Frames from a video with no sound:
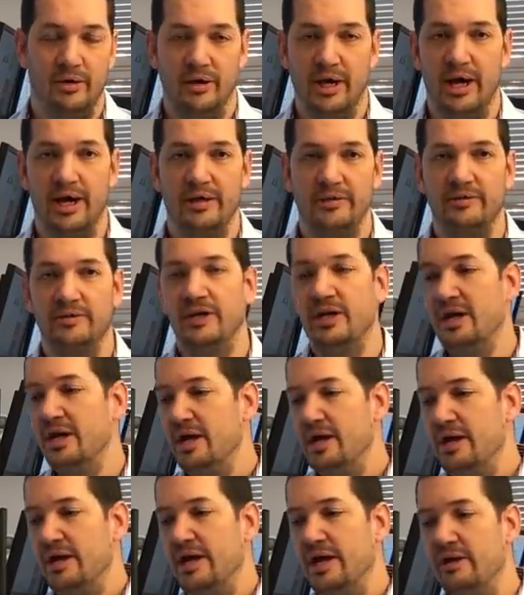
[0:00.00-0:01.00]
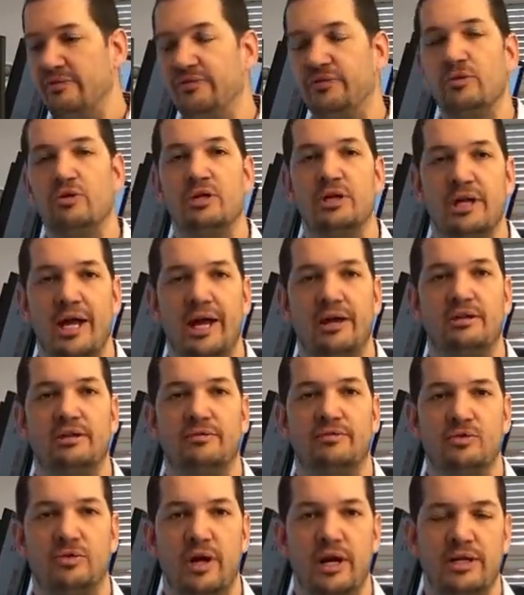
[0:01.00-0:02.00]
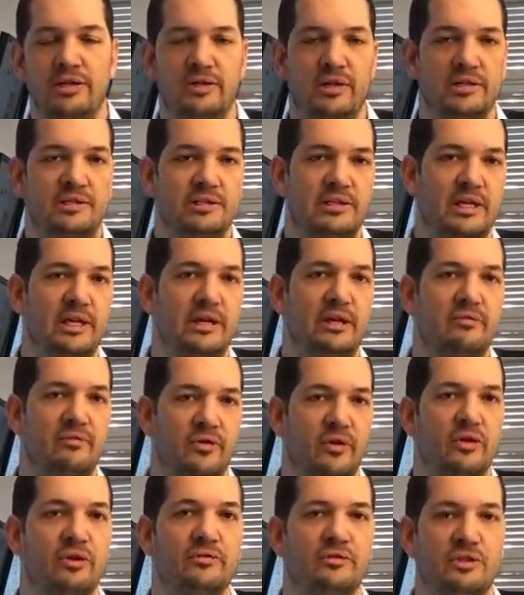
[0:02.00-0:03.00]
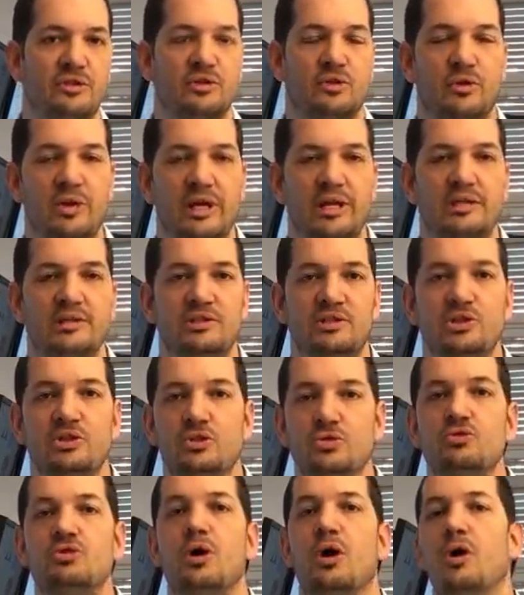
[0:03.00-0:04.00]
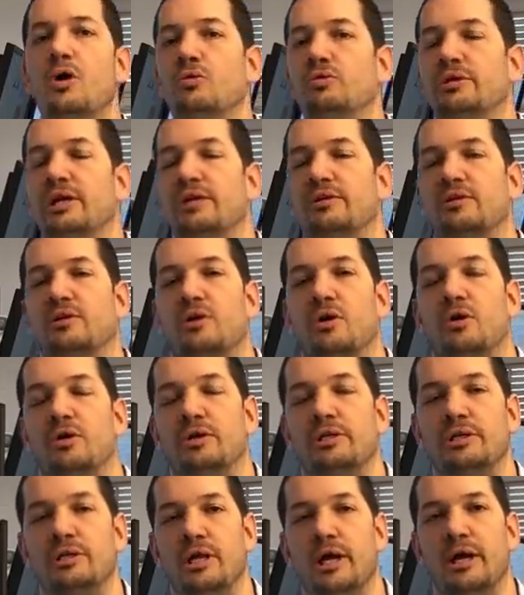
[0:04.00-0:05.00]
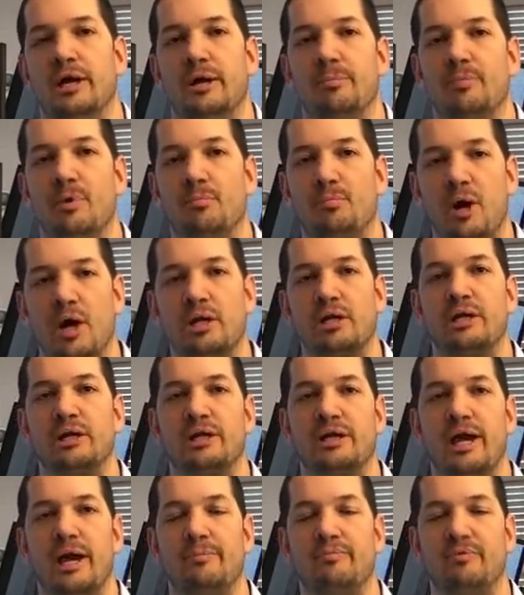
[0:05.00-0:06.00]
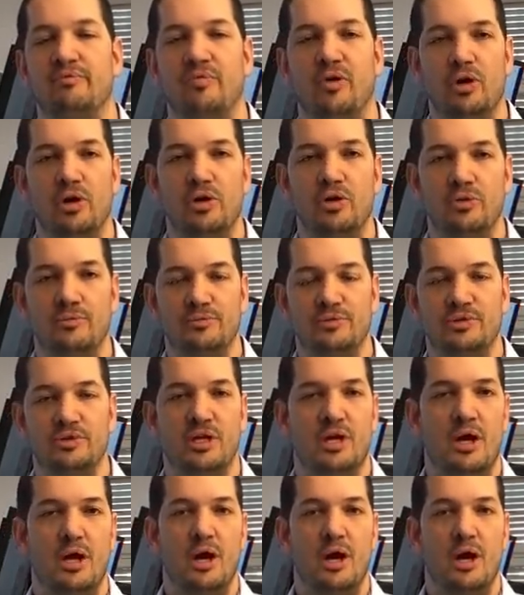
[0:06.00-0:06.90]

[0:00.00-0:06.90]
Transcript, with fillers: and if you're an active trader and sitting in front of the screens, you know that coin um, market cap volumes